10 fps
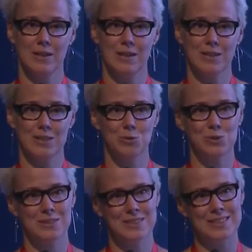So
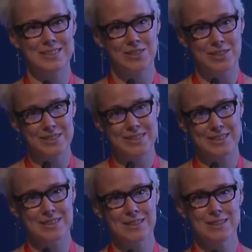there's
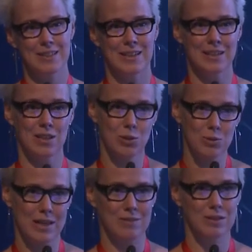still a low
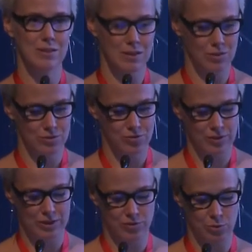level of
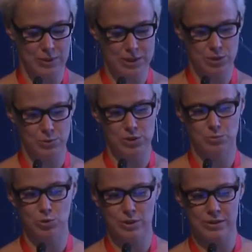information which is
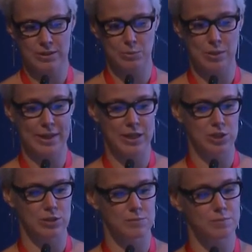put in the application.